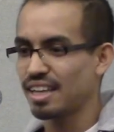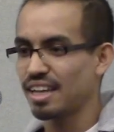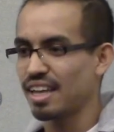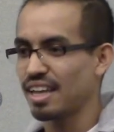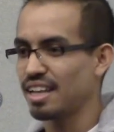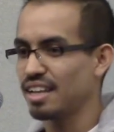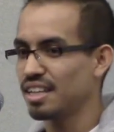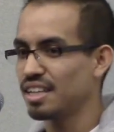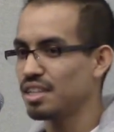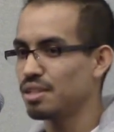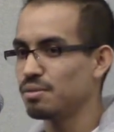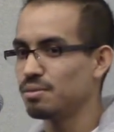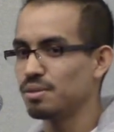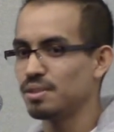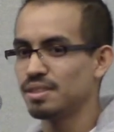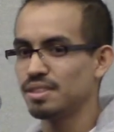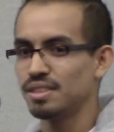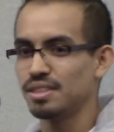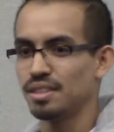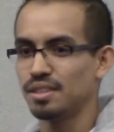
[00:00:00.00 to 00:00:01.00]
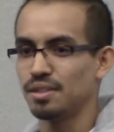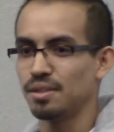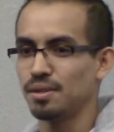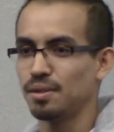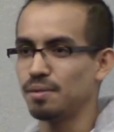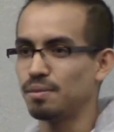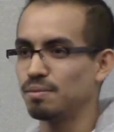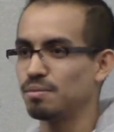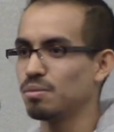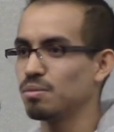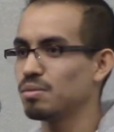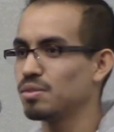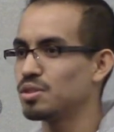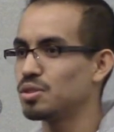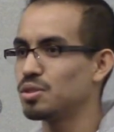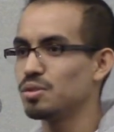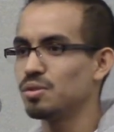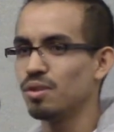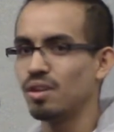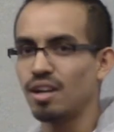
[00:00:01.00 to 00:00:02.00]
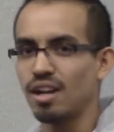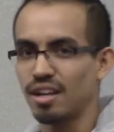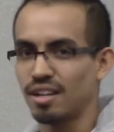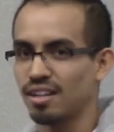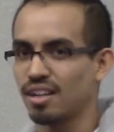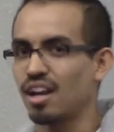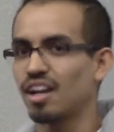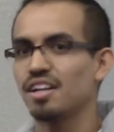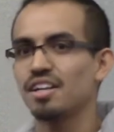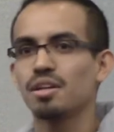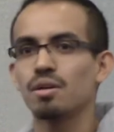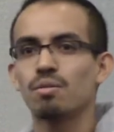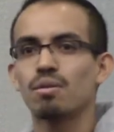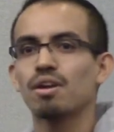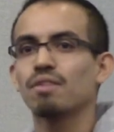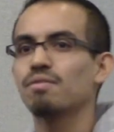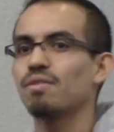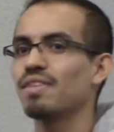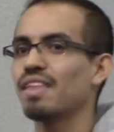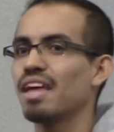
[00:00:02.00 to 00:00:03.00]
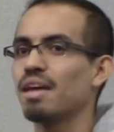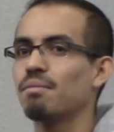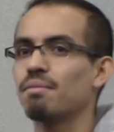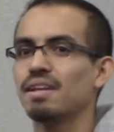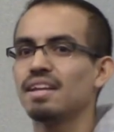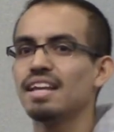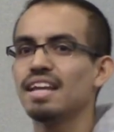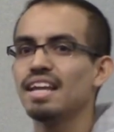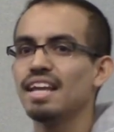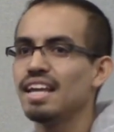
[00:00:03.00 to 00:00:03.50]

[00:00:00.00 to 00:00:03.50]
and he would do the gardening work for them, and